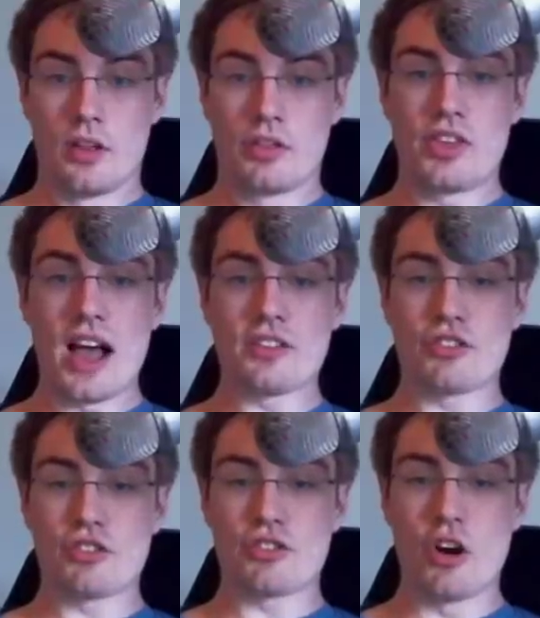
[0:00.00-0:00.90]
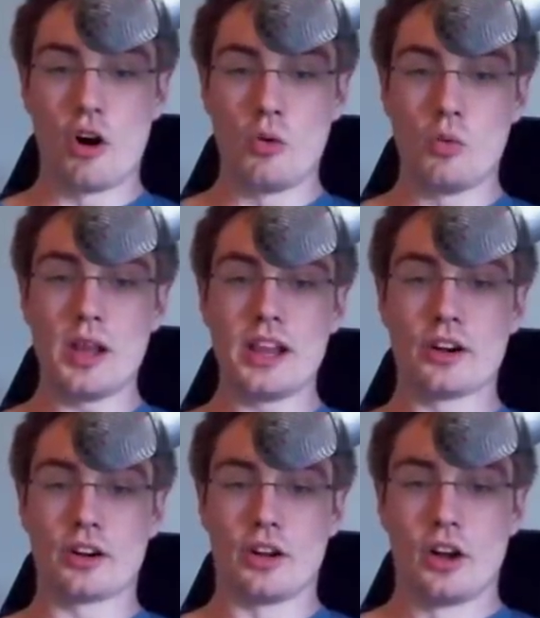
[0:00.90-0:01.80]
That's so
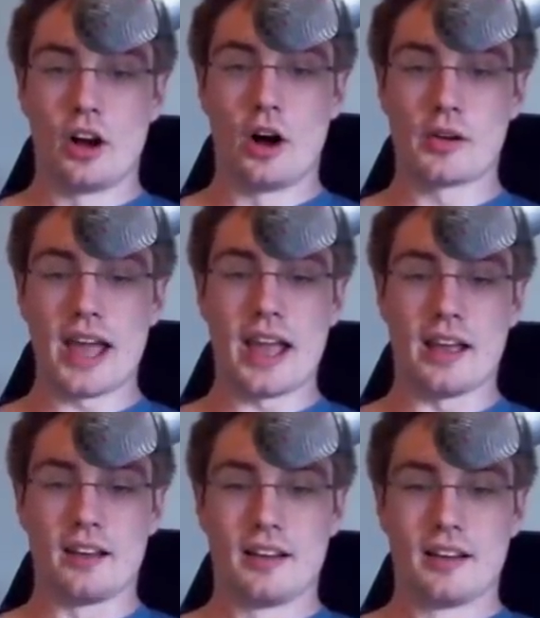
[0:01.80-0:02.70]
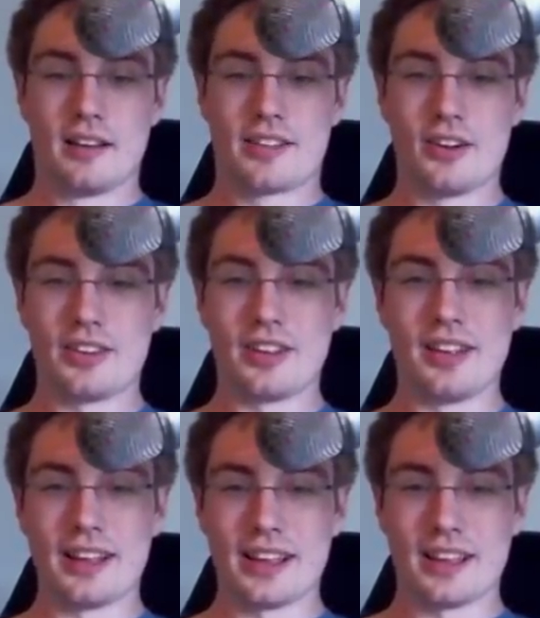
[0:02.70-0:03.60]
weird. Okay. Yeah. So, like,
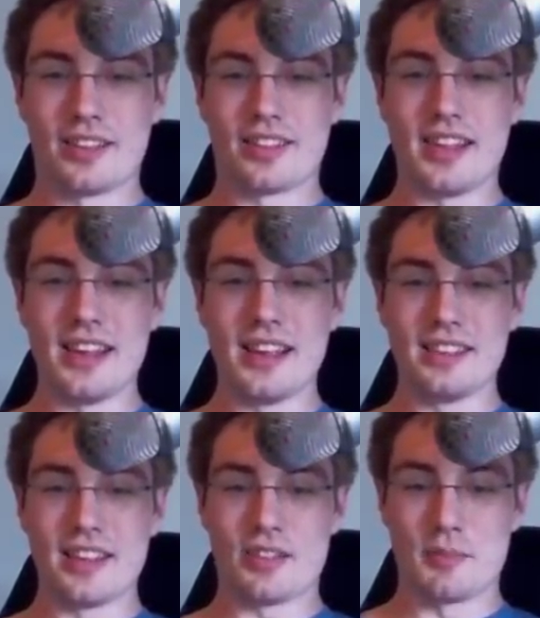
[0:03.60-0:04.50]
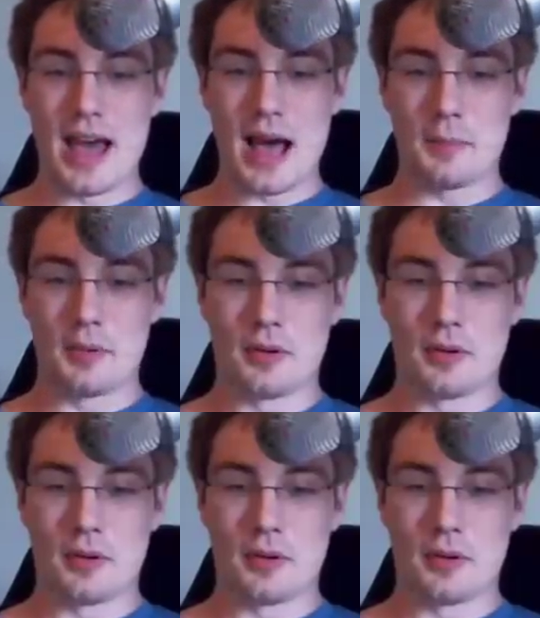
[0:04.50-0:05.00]
like, like seeing this map,